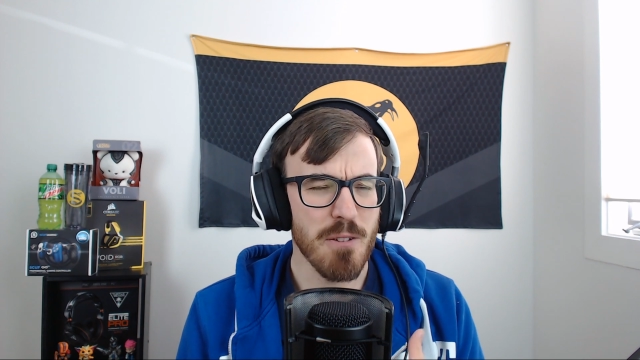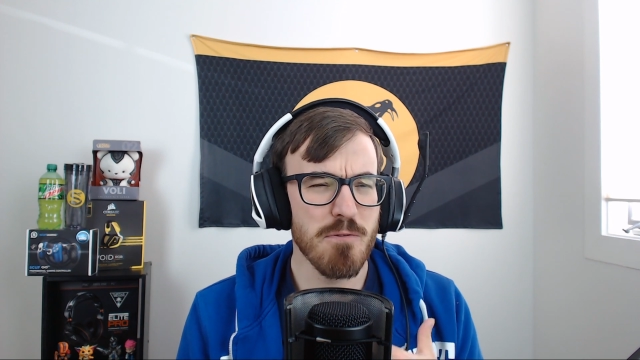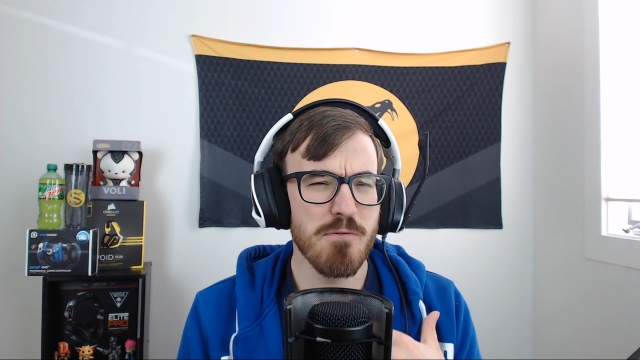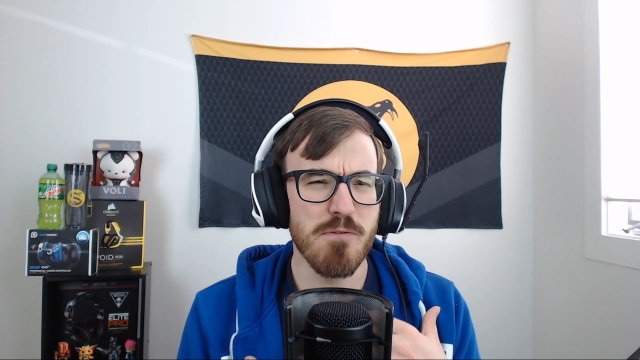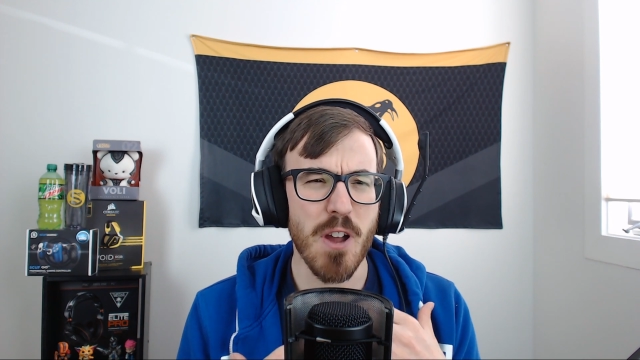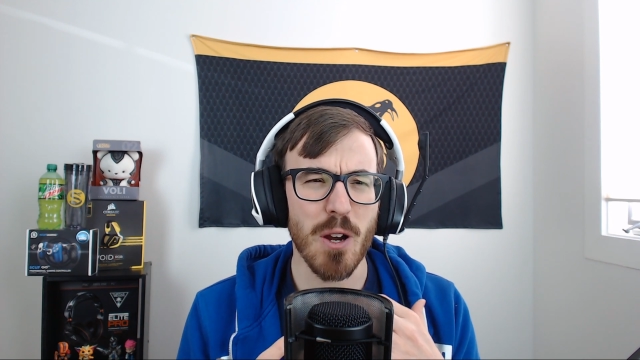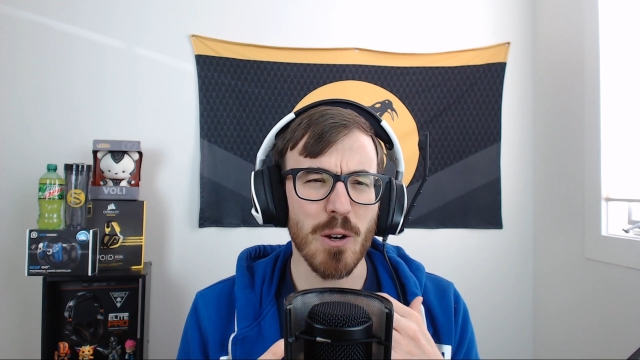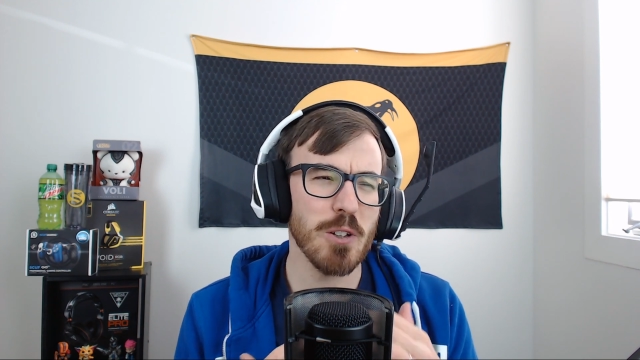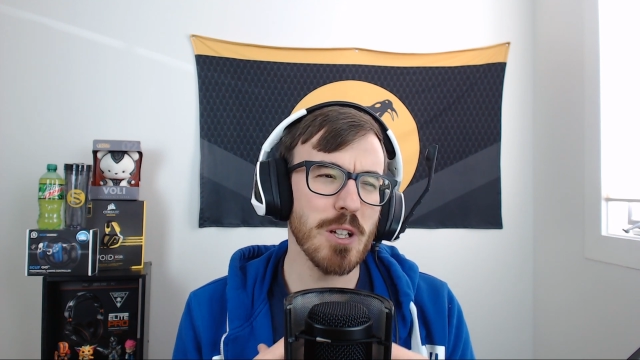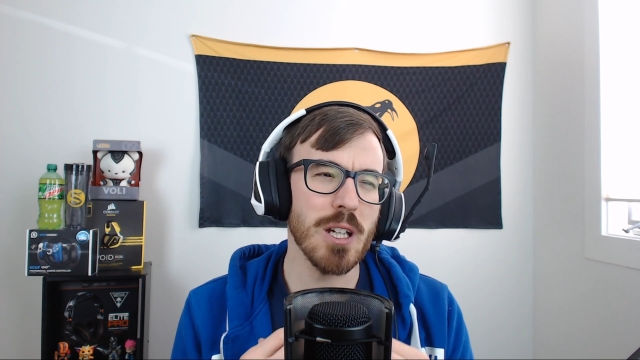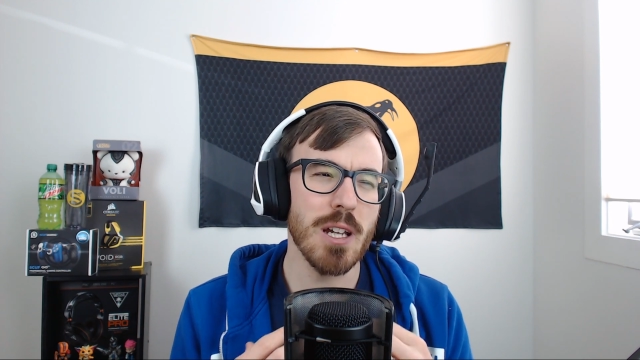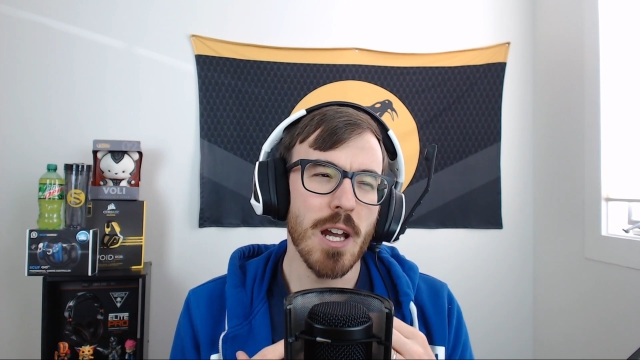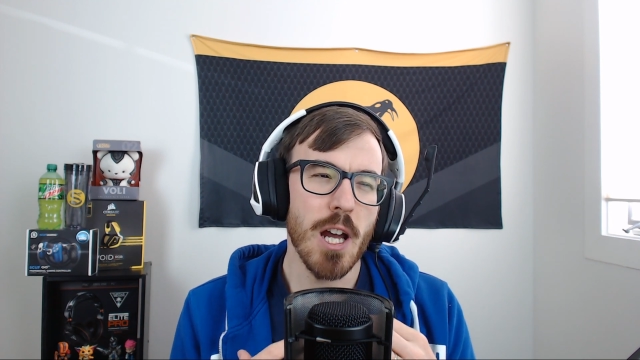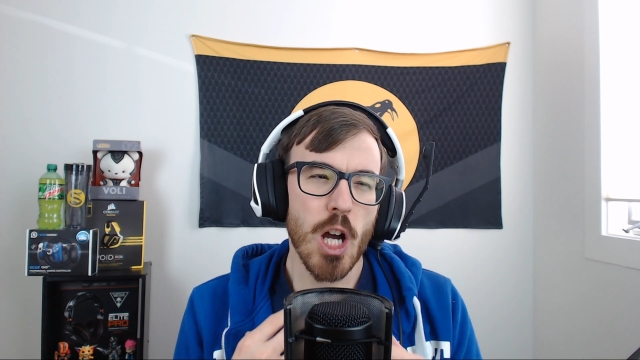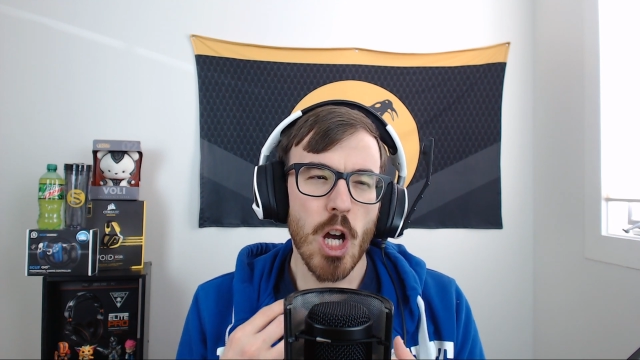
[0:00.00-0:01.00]

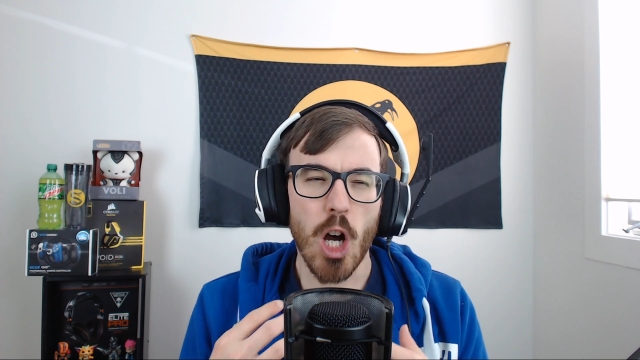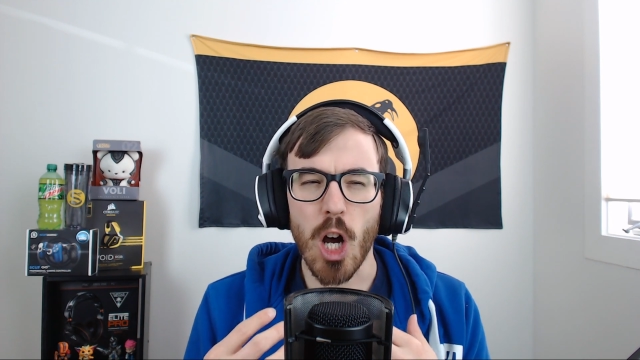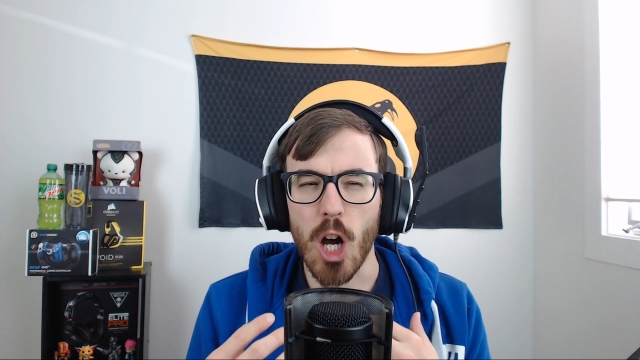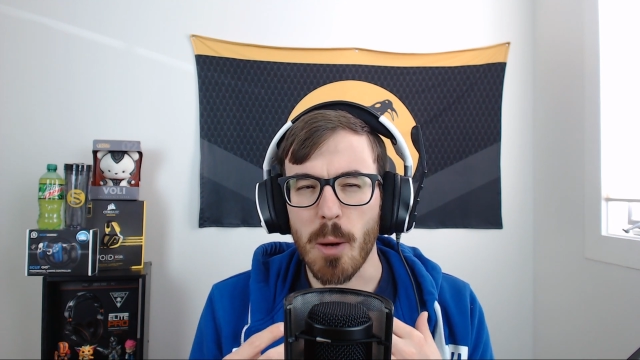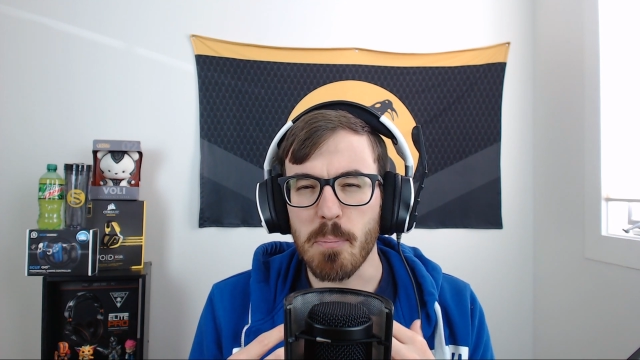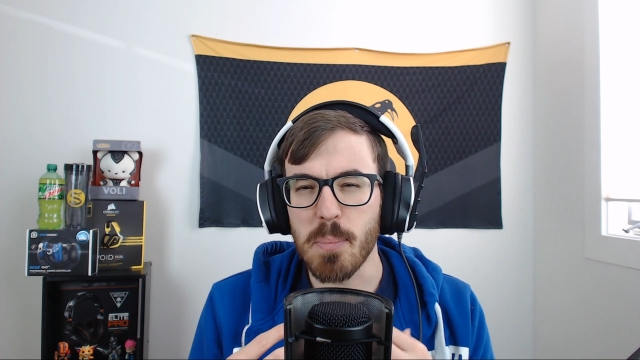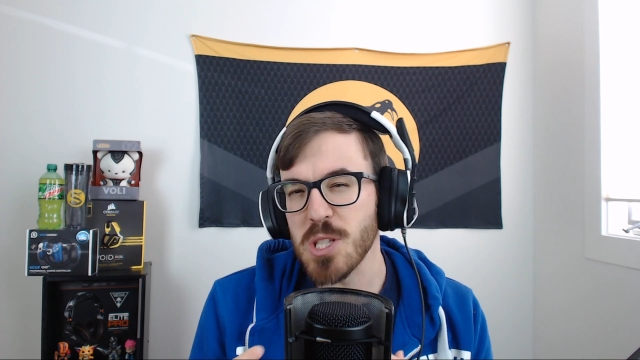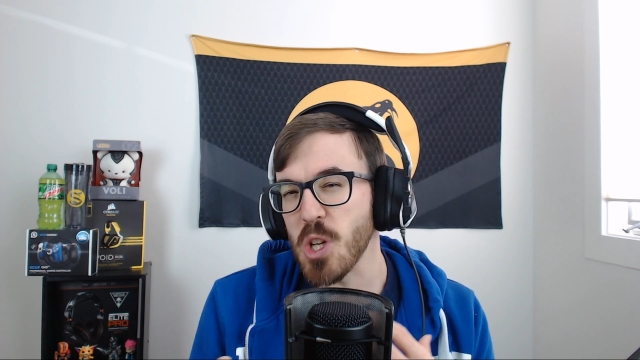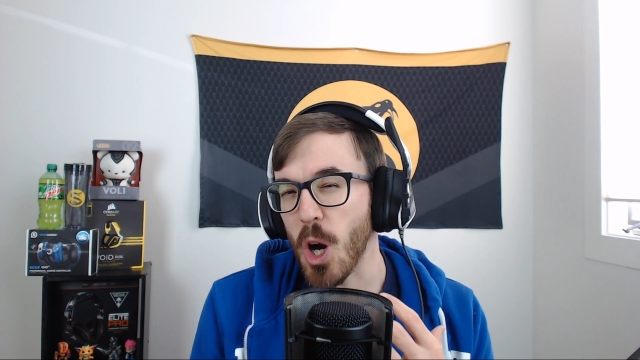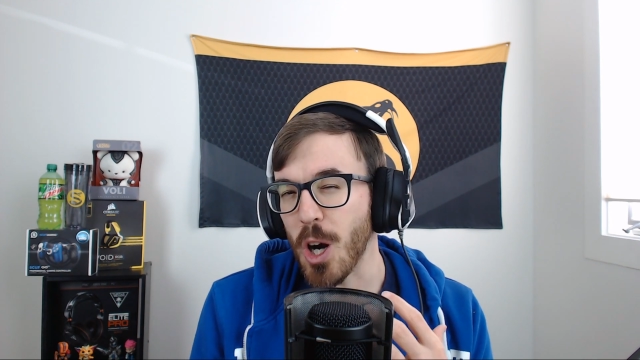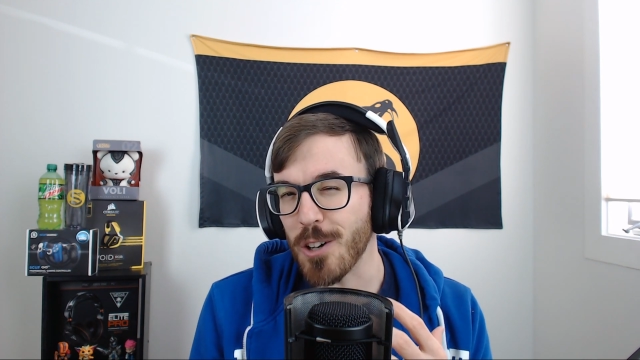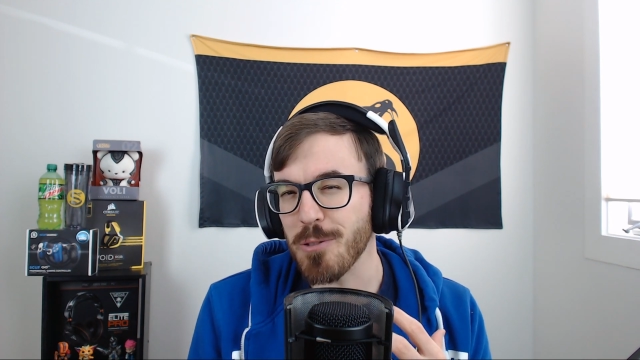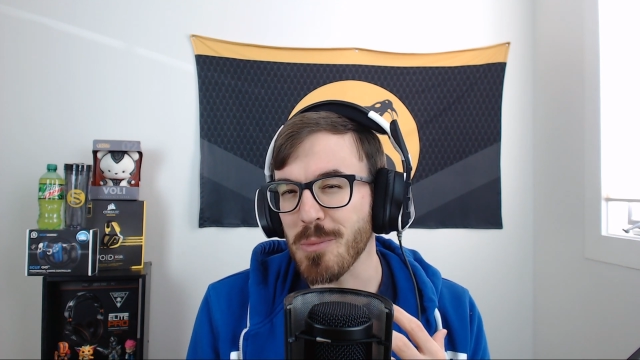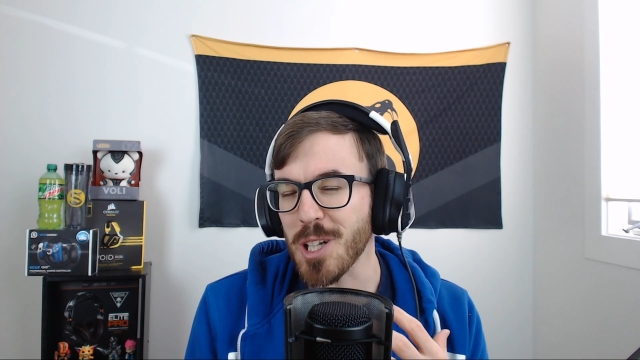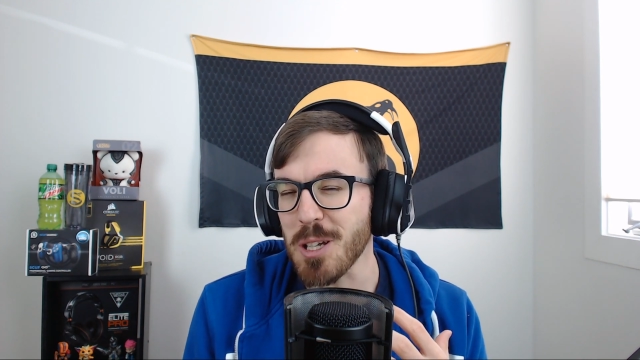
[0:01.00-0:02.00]
Very
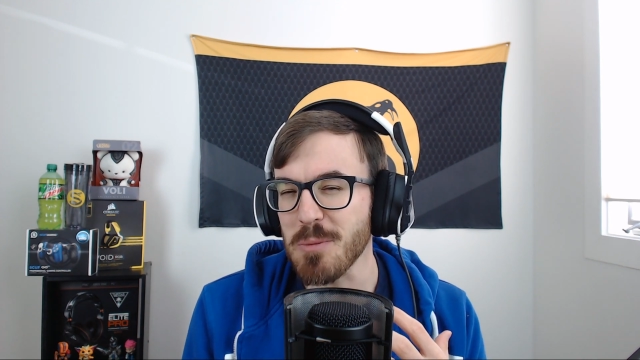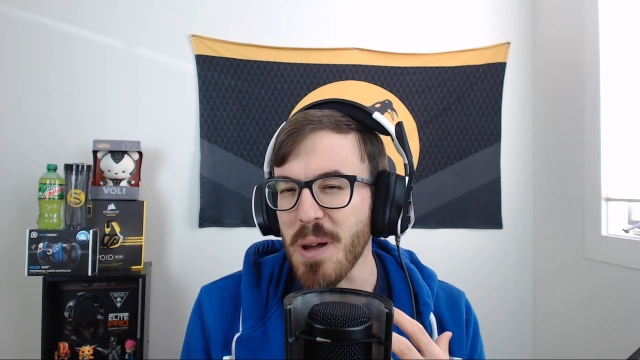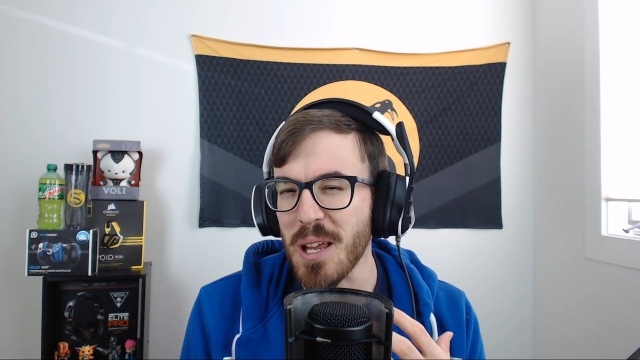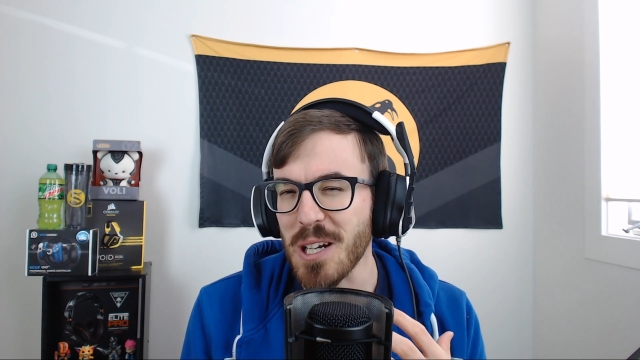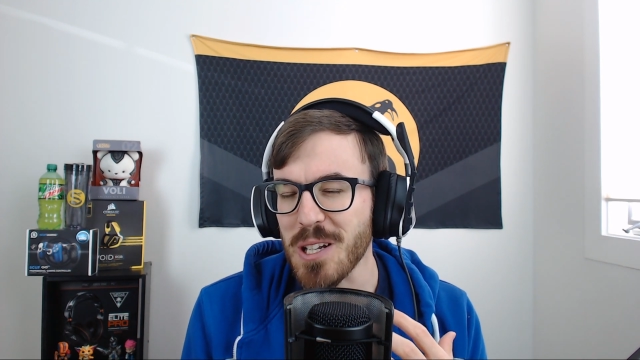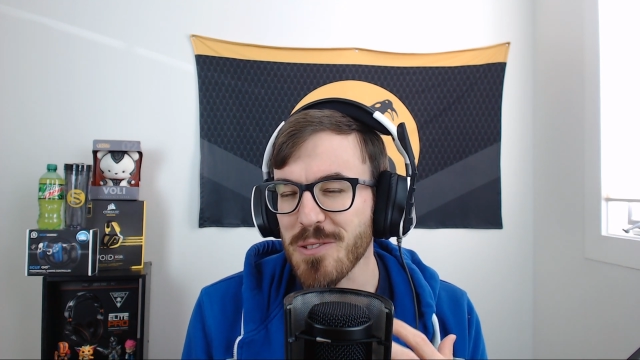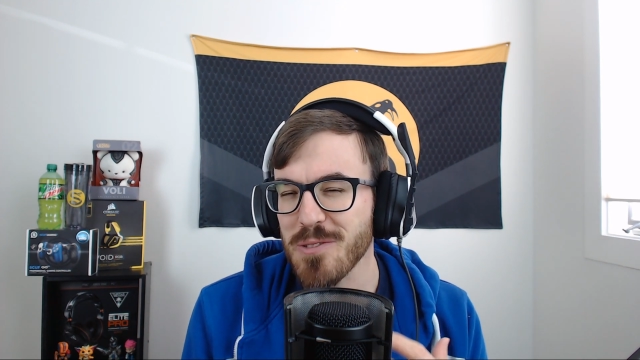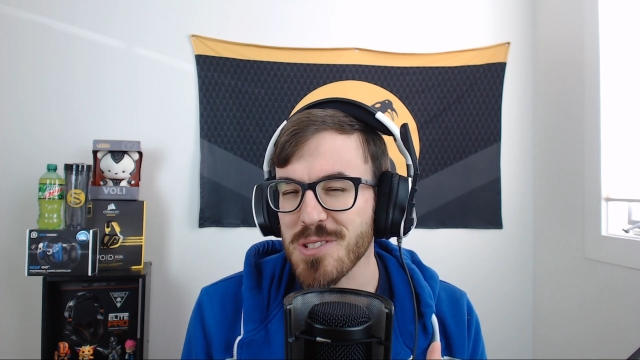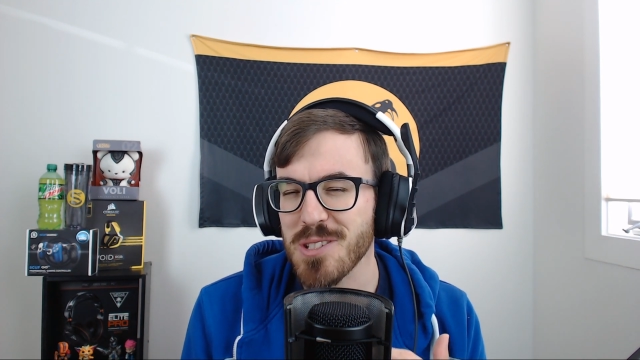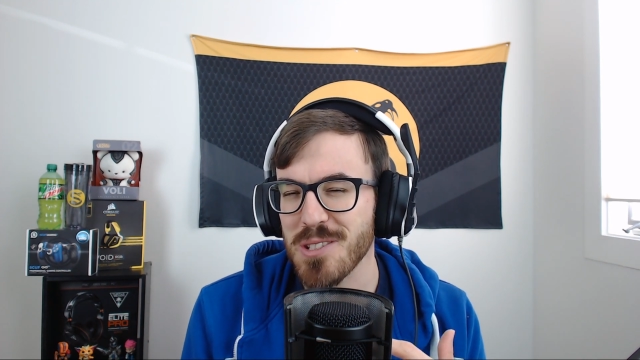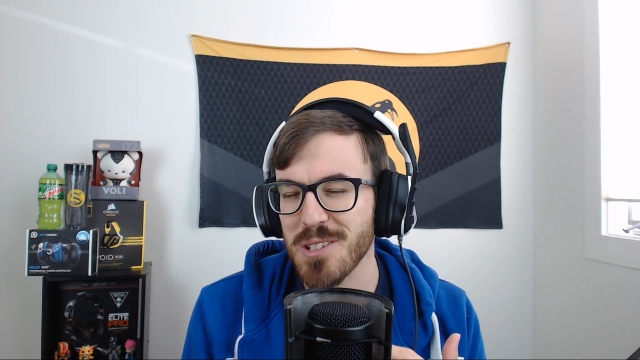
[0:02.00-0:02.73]
bizarre from a competitive